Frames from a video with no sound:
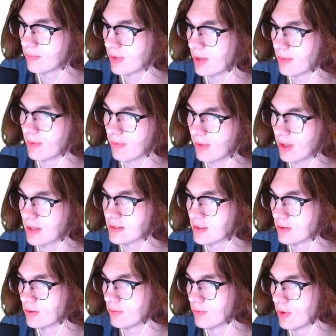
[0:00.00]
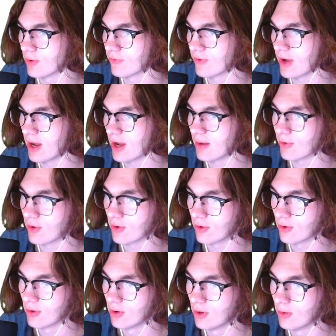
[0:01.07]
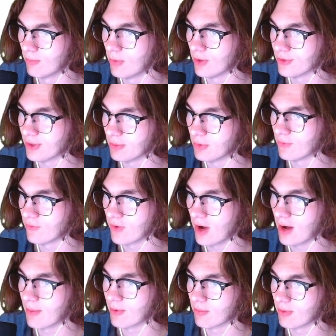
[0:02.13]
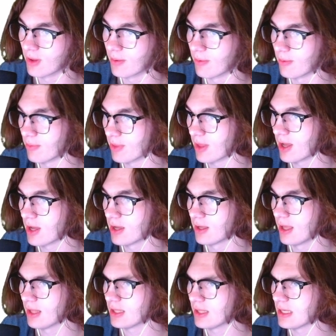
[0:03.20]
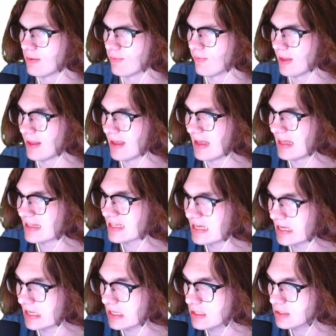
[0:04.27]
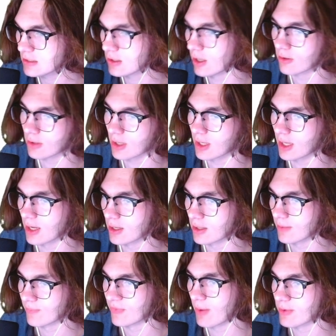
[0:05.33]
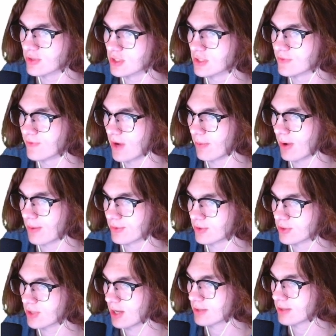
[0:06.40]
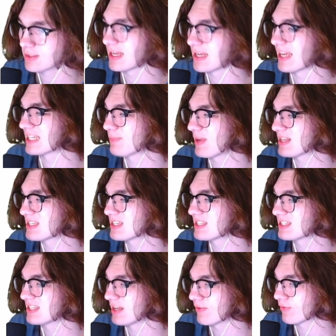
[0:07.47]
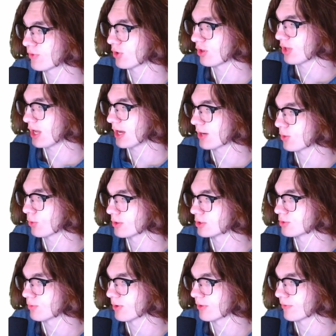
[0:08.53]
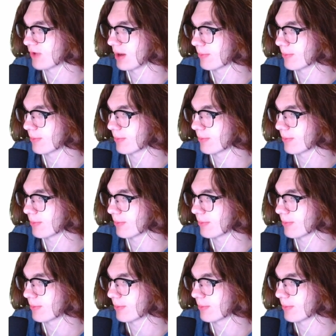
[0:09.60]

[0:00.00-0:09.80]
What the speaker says: blah, blah, single mode fiber, multi-mode fiber, blah, blah, blah. LEDs? Okay, yeah. How much does fiber optics cost? Expenses differ a lot according to where the fiber